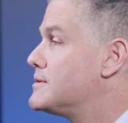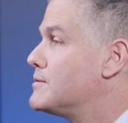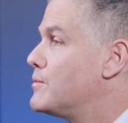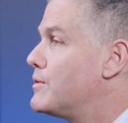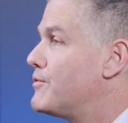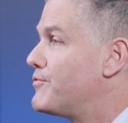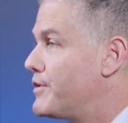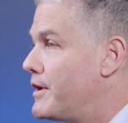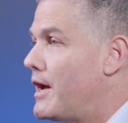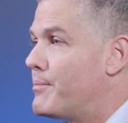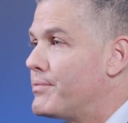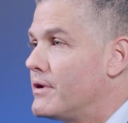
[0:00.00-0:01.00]
So we are
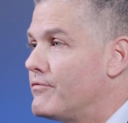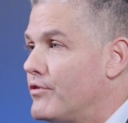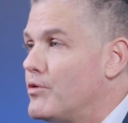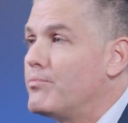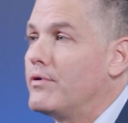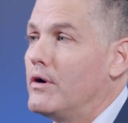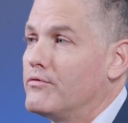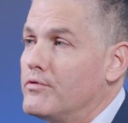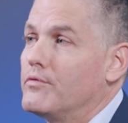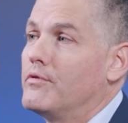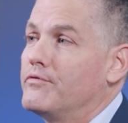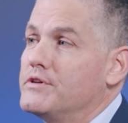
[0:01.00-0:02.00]
very happy and very proud
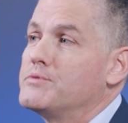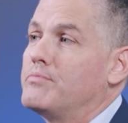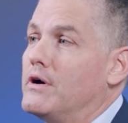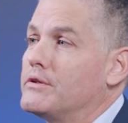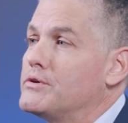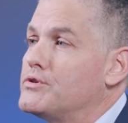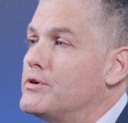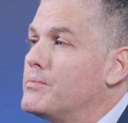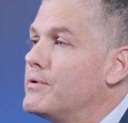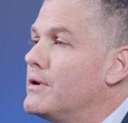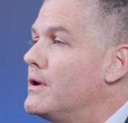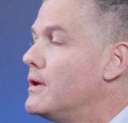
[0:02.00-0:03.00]
for, of this
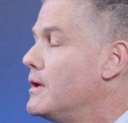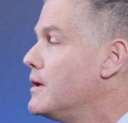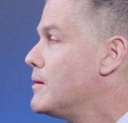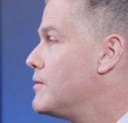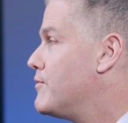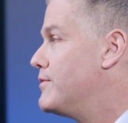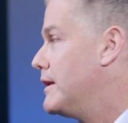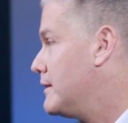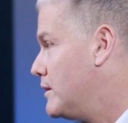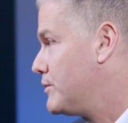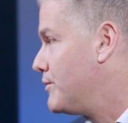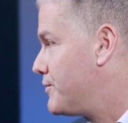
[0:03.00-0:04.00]
partnership. We've done
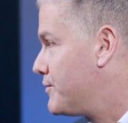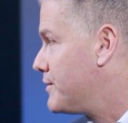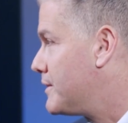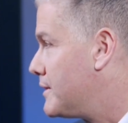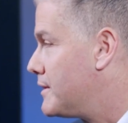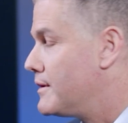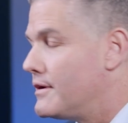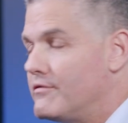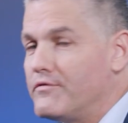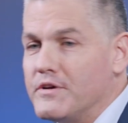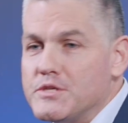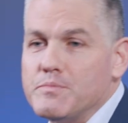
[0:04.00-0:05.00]
a lot of uh,
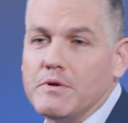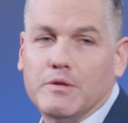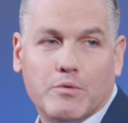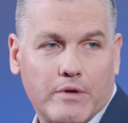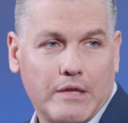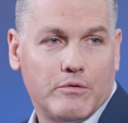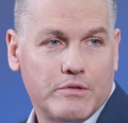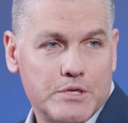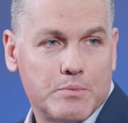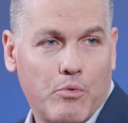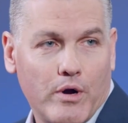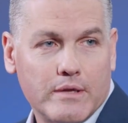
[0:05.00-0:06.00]
investment to get to
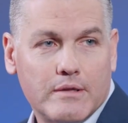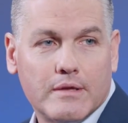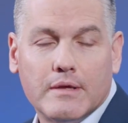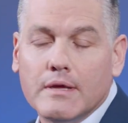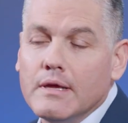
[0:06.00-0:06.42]
this point.